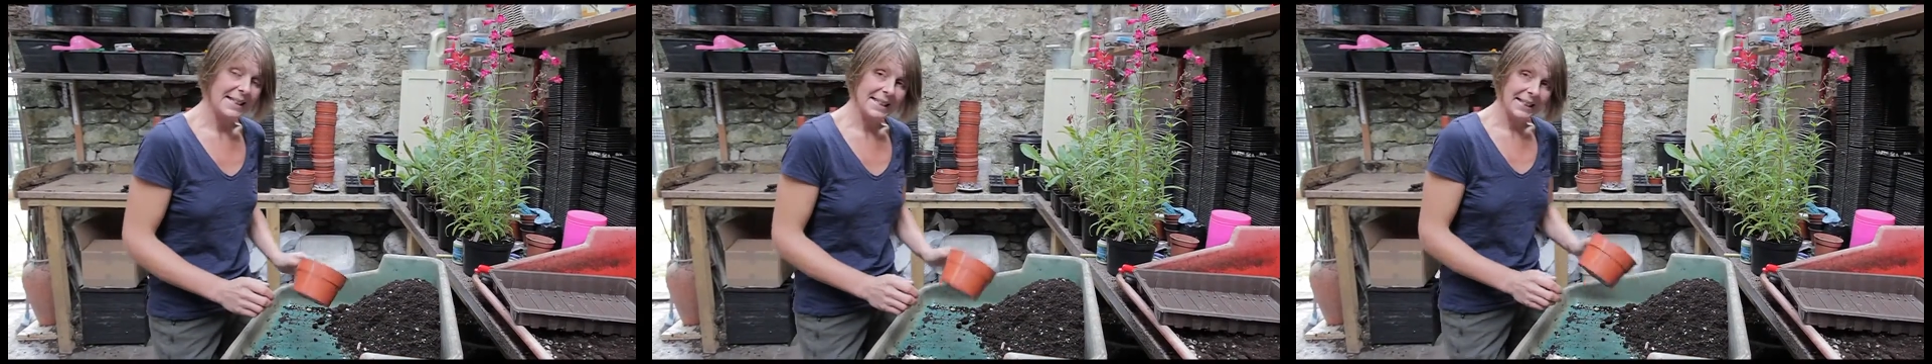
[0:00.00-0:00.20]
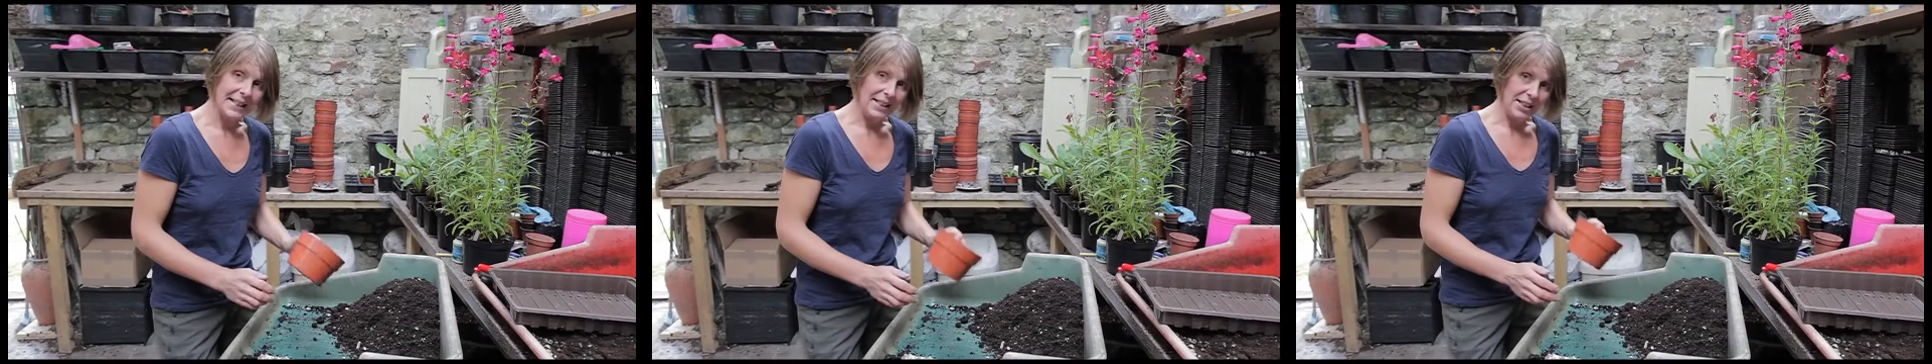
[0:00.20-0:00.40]

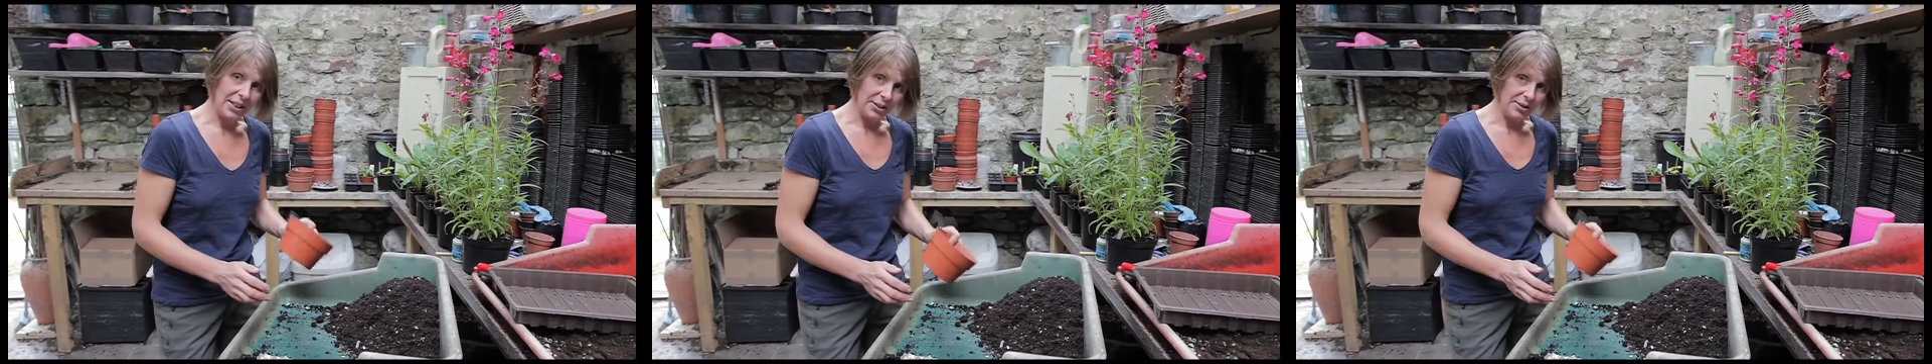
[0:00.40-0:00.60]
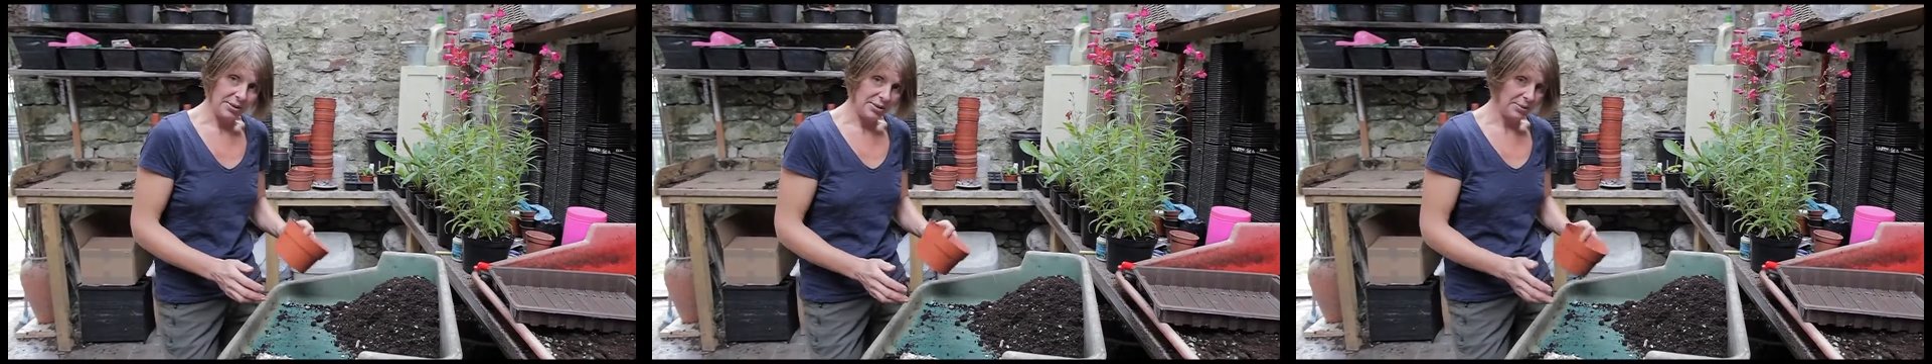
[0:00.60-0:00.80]
that I
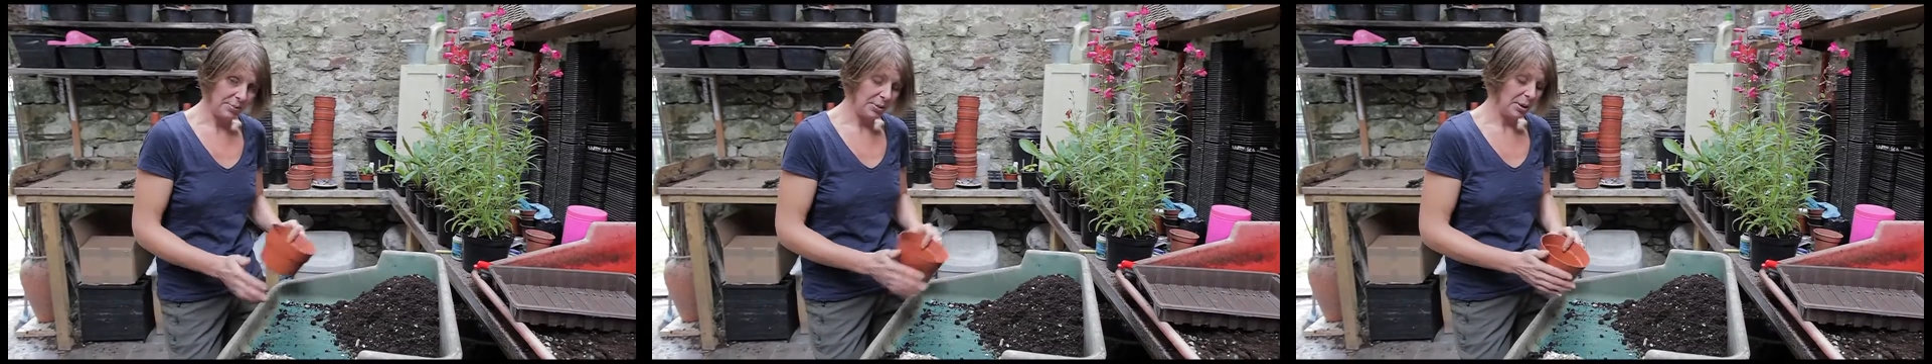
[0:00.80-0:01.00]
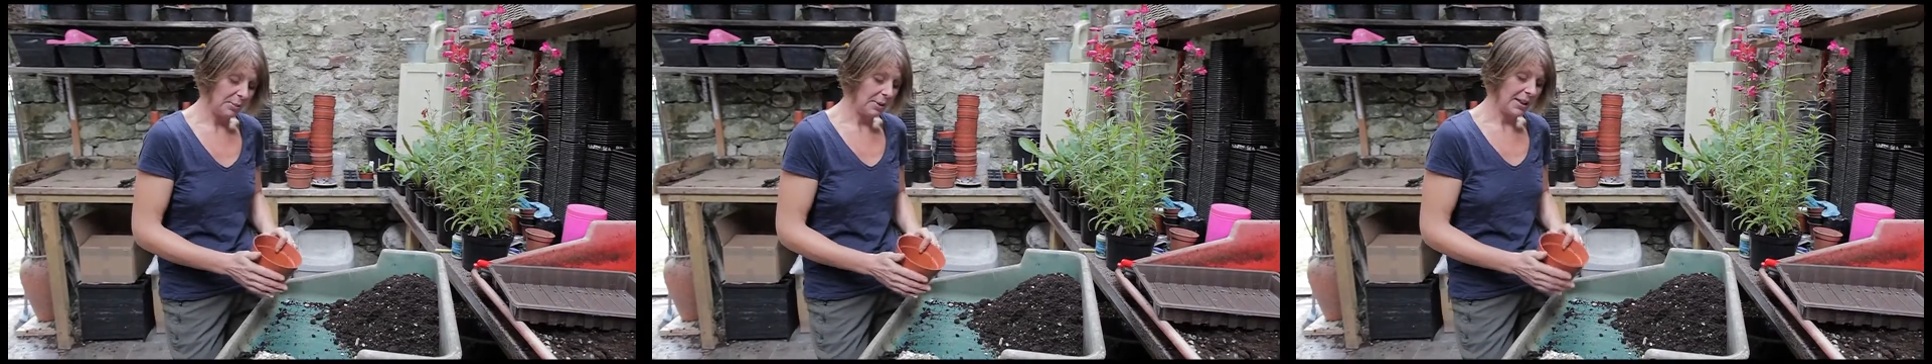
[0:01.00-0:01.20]
use for
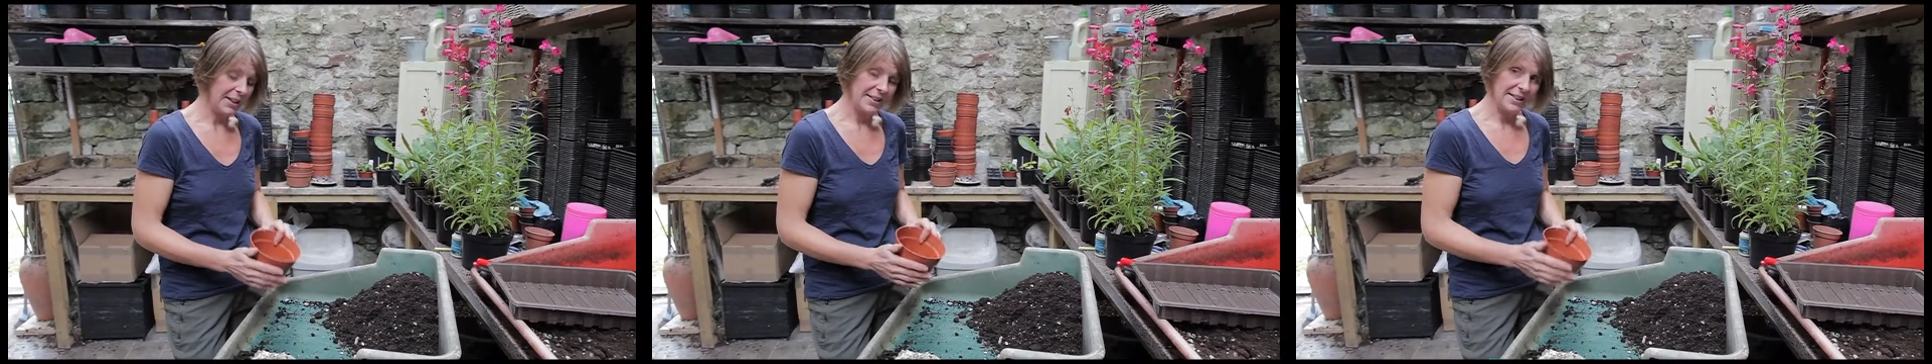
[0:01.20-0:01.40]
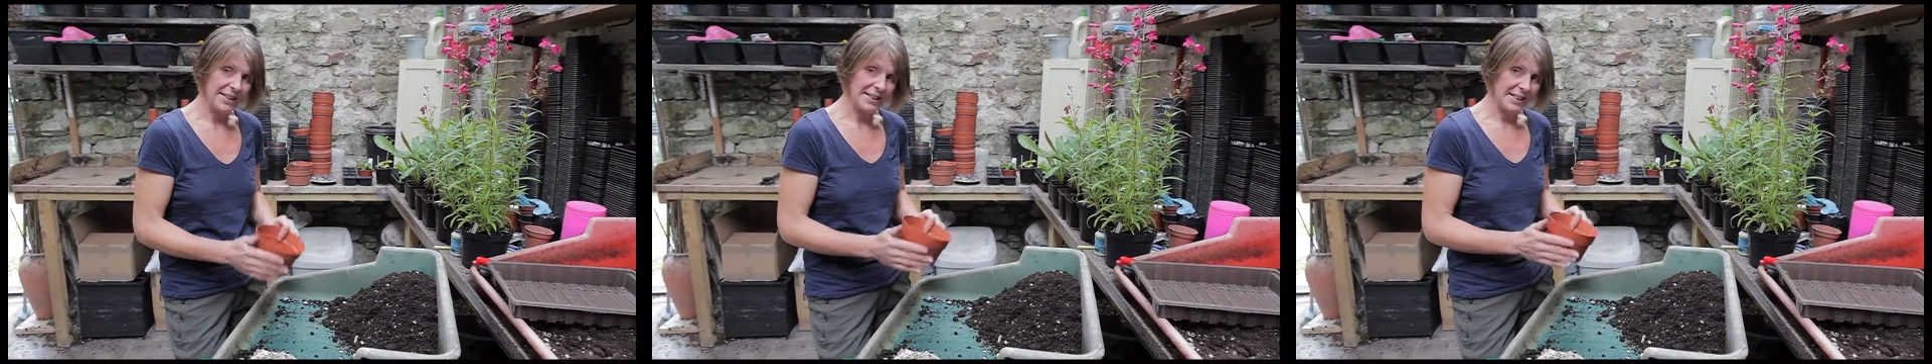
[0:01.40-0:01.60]
putting my
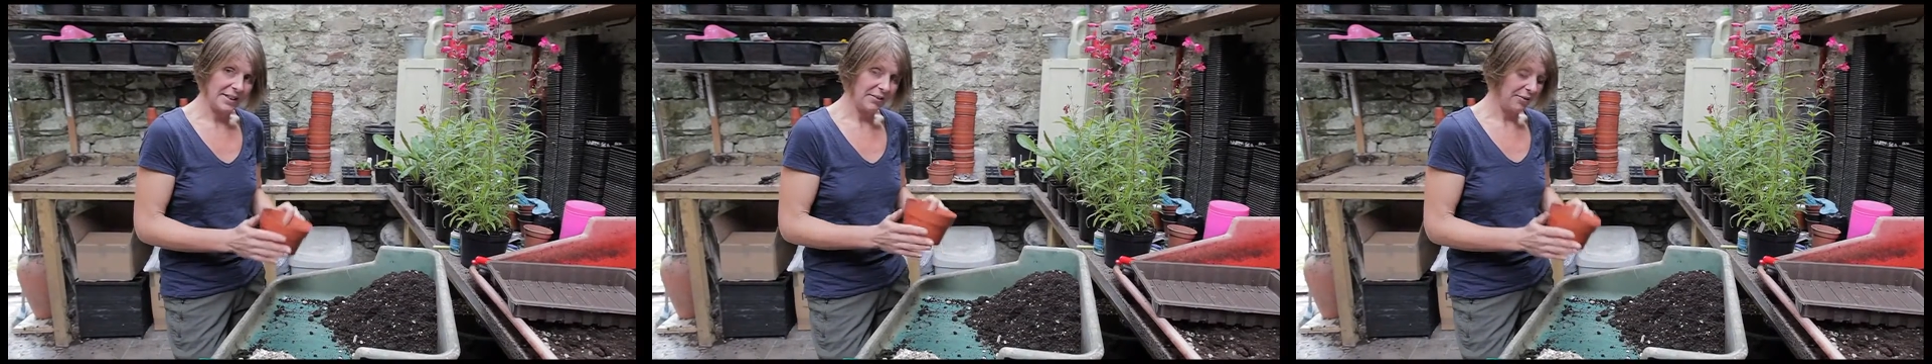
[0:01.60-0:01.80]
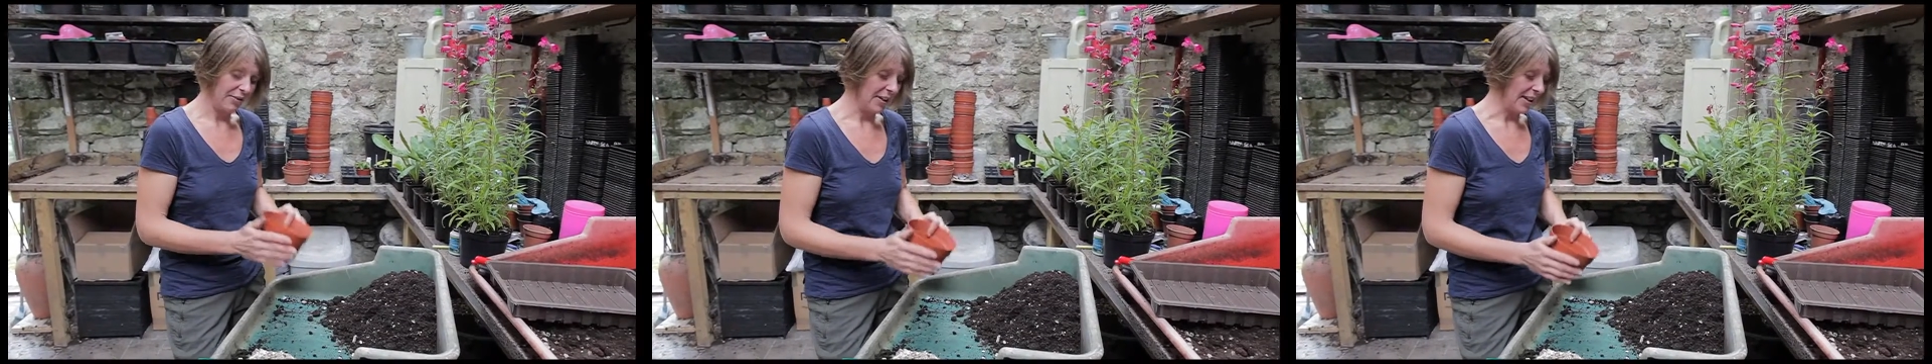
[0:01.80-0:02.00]
cuttings in
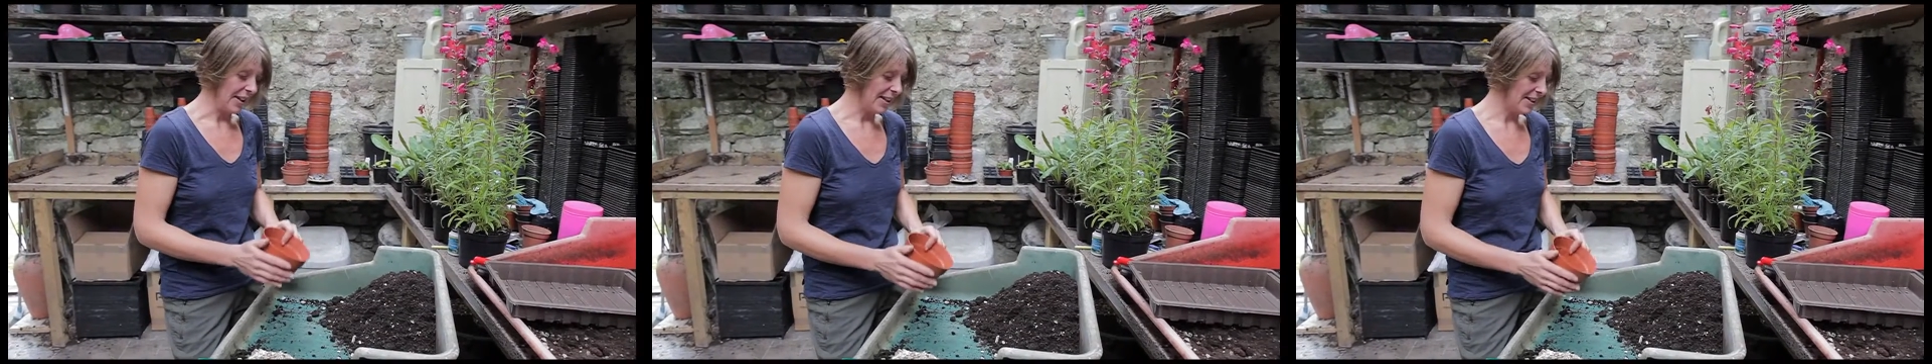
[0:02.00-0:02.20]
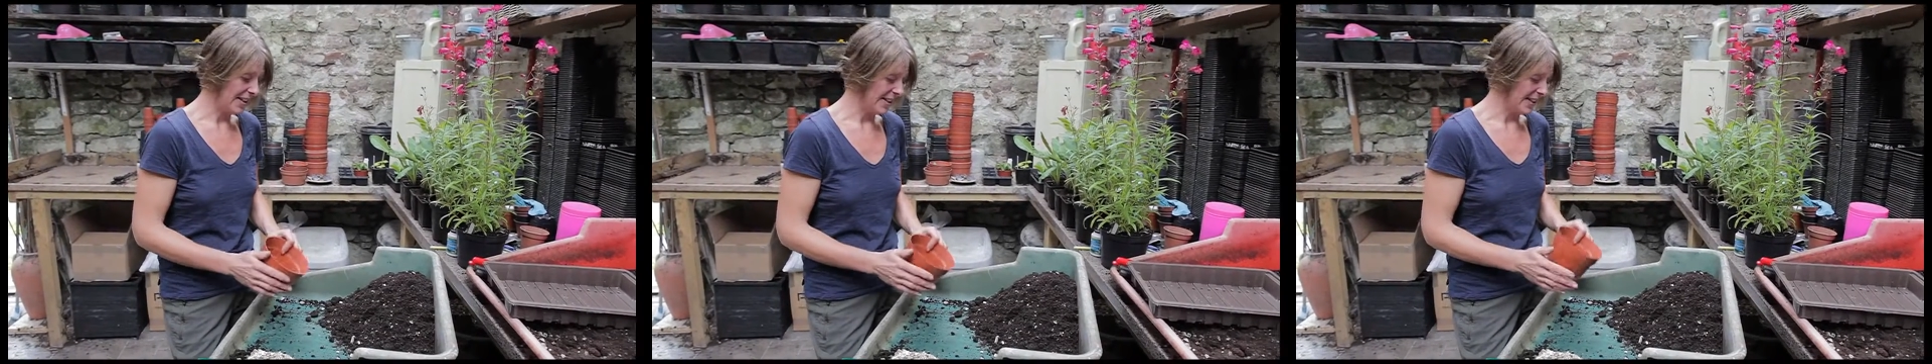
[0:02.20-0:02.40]

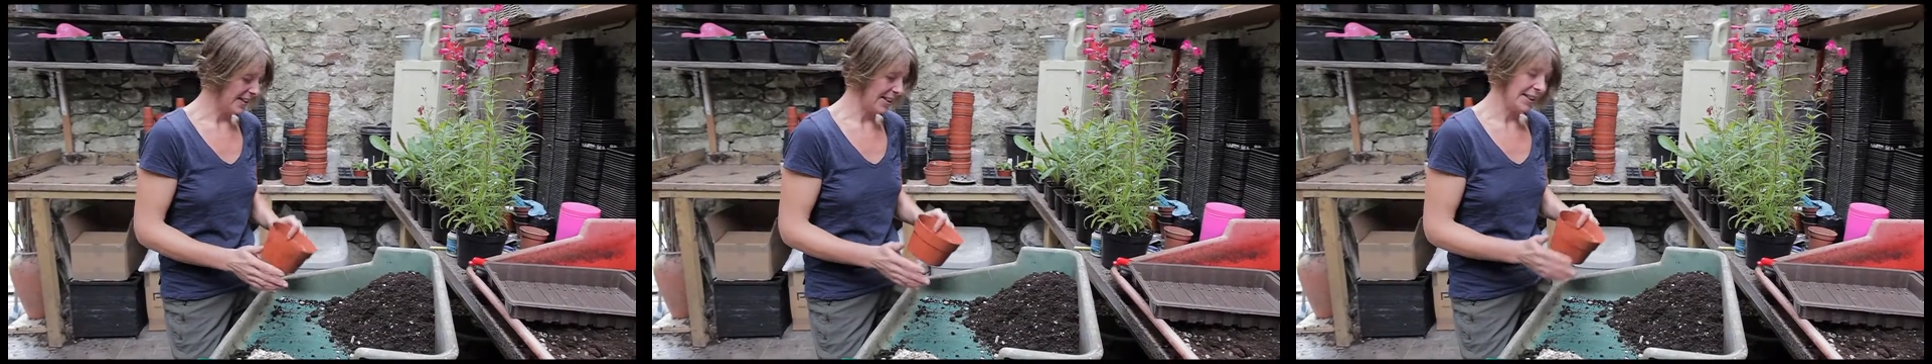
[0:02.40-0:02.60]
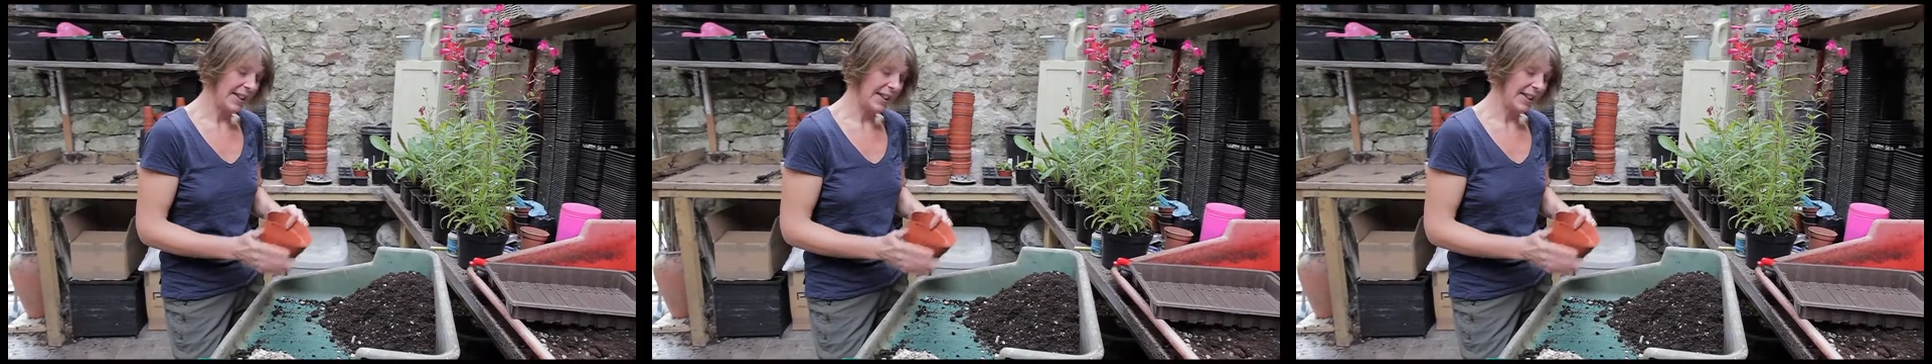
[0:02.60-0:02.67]
first.